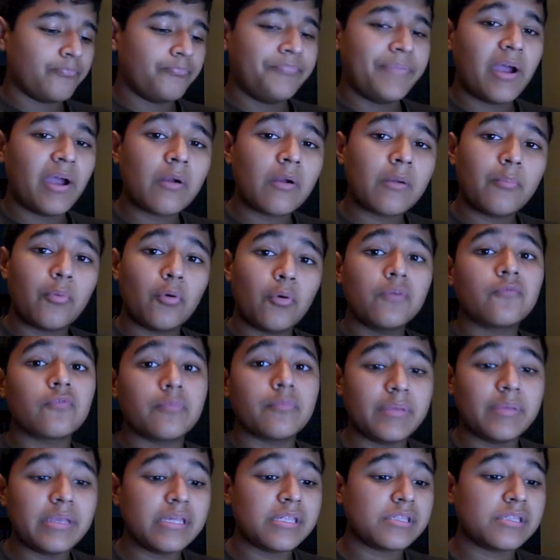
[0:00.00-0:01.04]
PowerPoint for
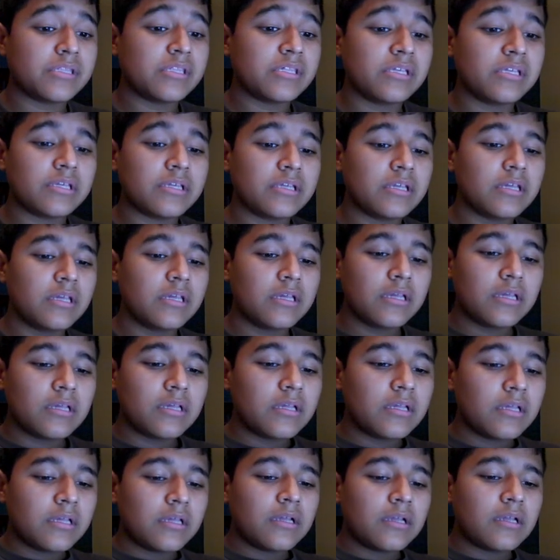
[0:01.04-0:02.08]
P C.
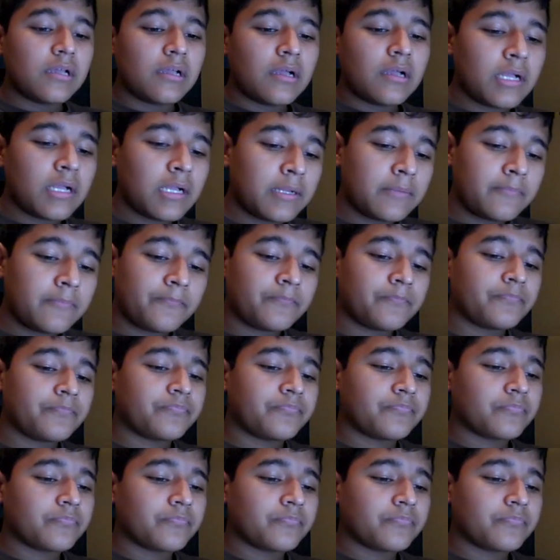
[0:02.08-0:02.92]
Um,